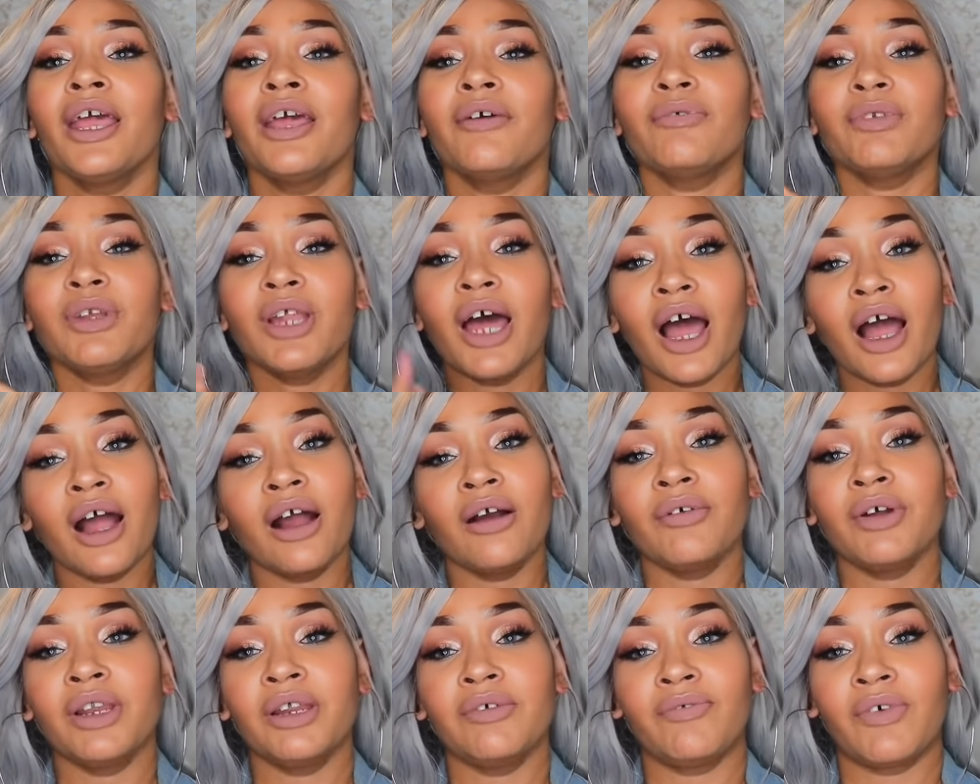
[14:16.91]
If you're not
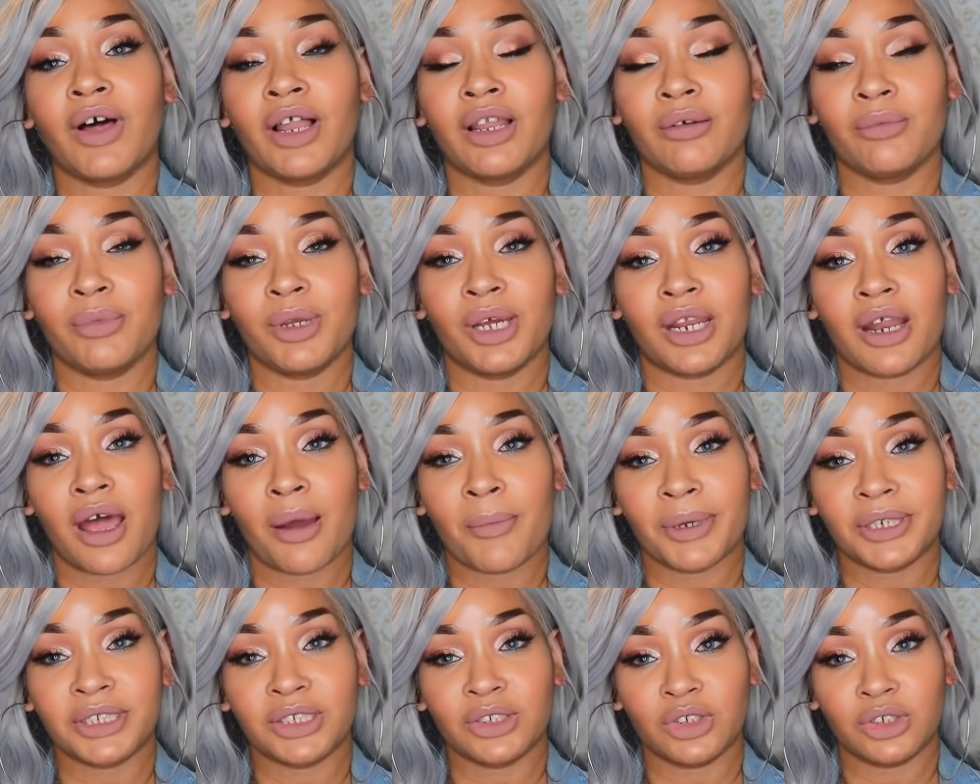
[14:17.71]
already following me on all
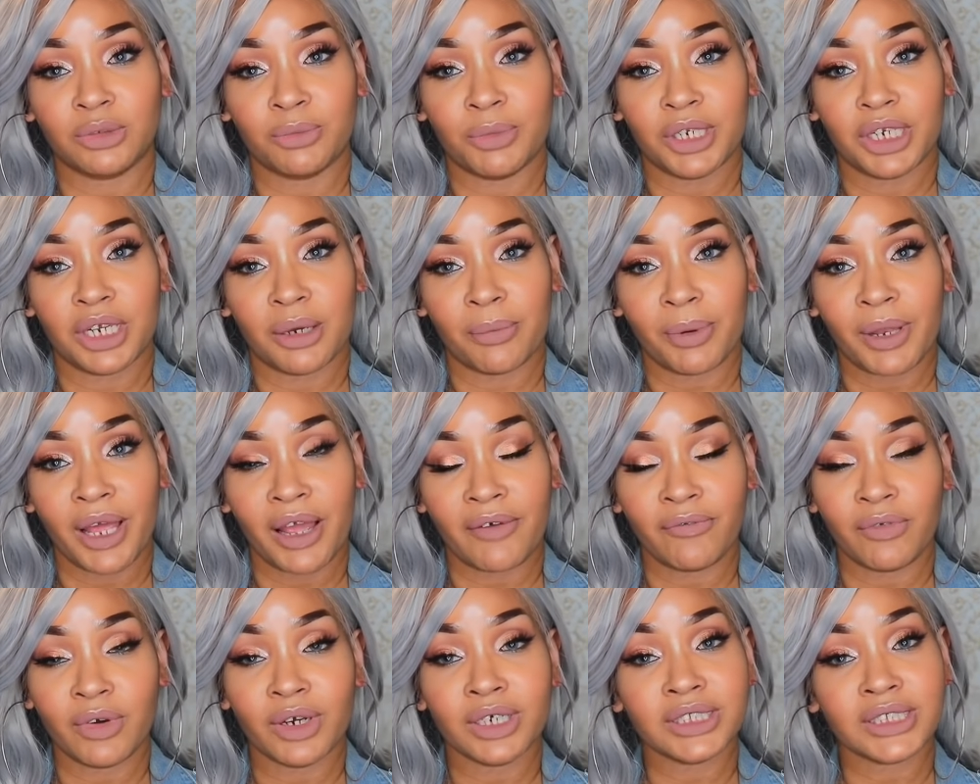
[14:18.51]
my social media
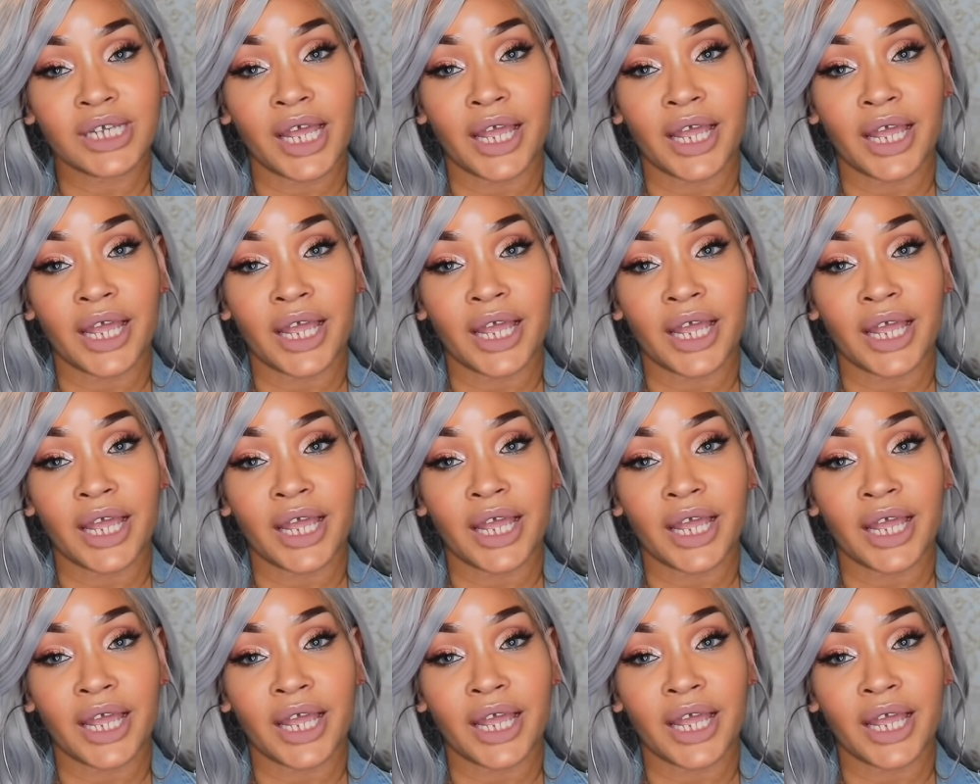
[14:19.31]
platforms,